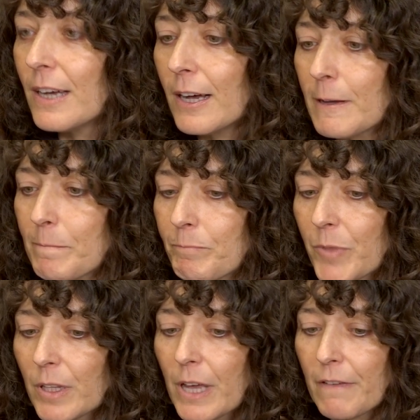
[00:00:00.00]

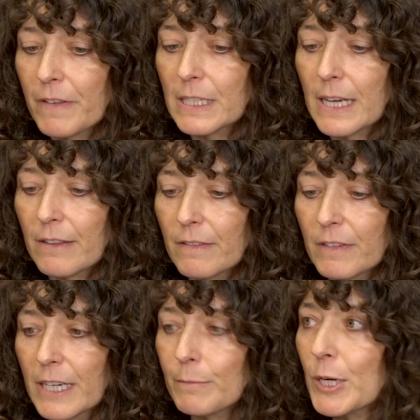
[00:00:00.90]
The Life and Death of
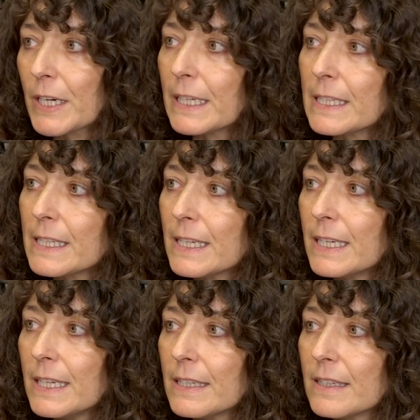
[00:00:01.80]
Great American
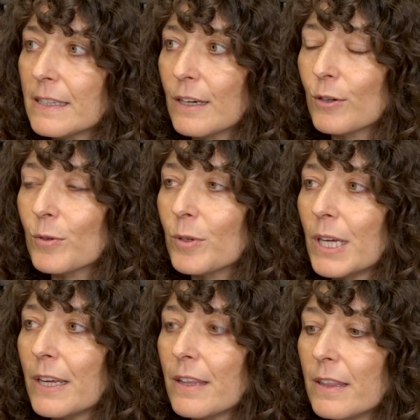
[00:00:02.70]
Cities. So
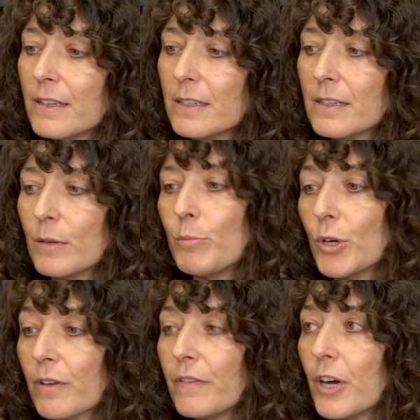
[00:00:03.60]
this is a
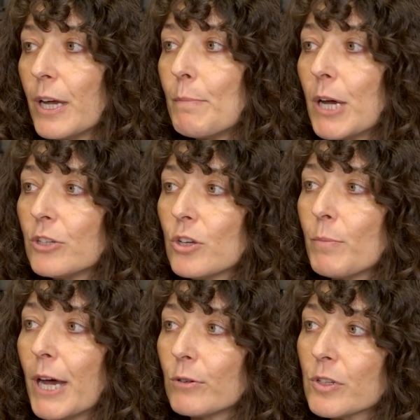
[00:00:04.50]
book very much
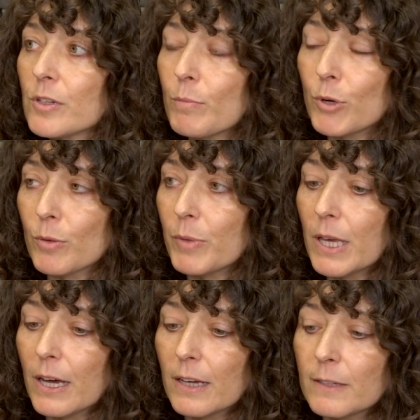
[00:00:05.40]
about
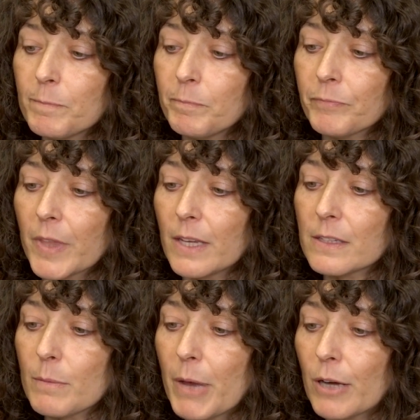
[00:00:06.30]
suburbia.
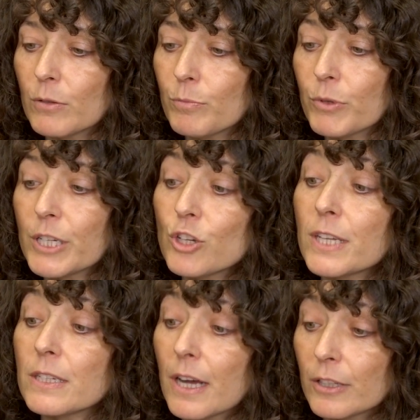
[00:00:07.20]
It's about bridge
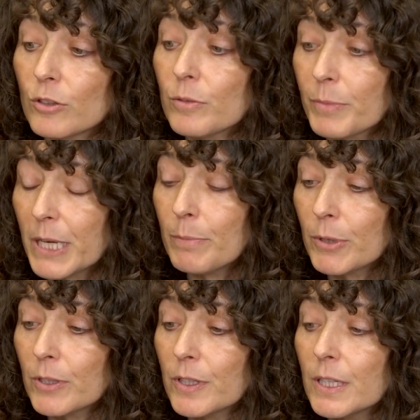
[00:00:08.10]
and tunnel
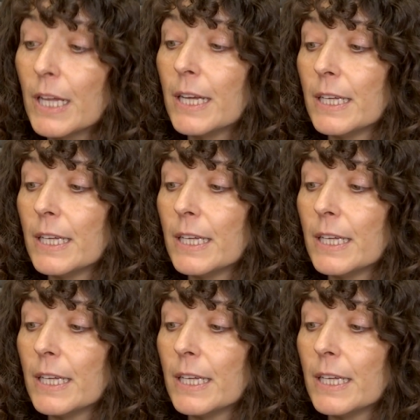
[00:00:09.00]
people.